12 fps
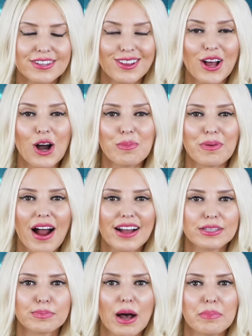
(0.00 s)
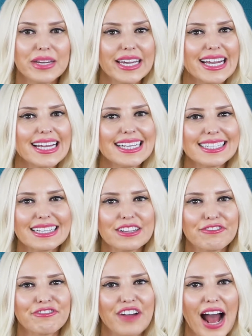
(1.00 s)
low-priced puppy isn't
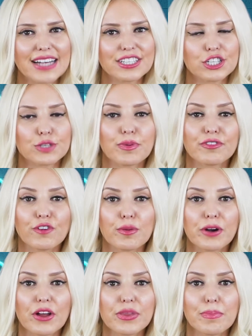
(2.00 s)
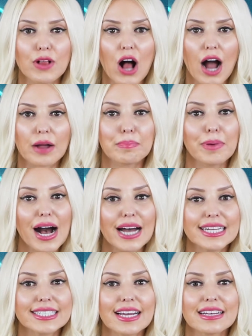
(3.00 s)
the fastest performer on the block,
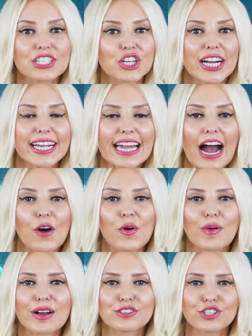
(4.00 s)
but it does crank out around